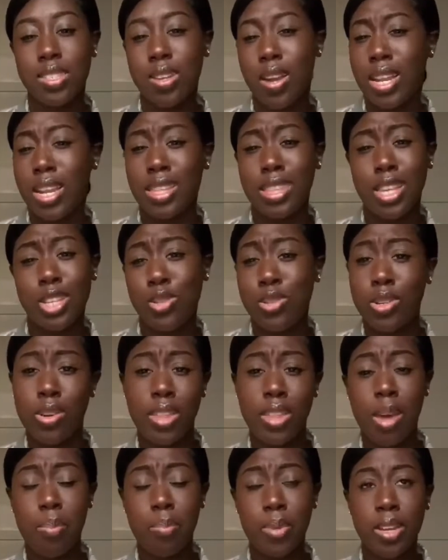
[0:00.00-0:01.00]
Sorry, I didn't let you know
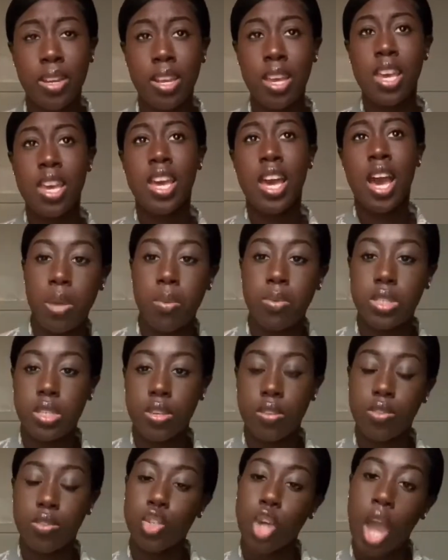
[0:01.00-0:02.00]
that, but
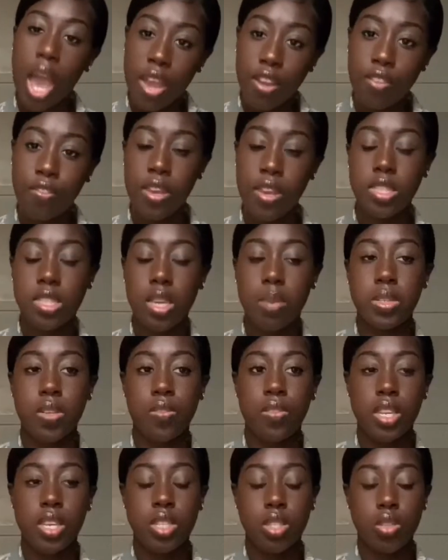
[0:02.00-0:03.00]
to try to phase up to
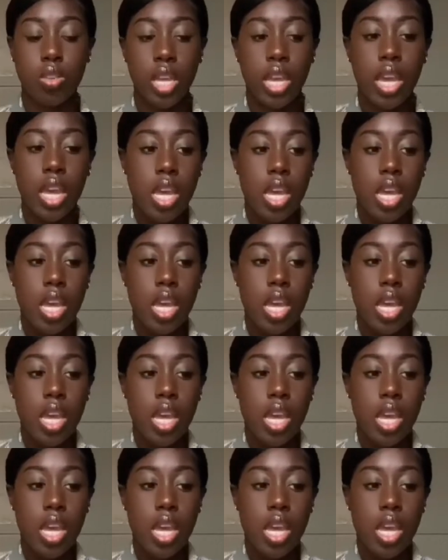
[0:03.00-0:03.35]
phase three.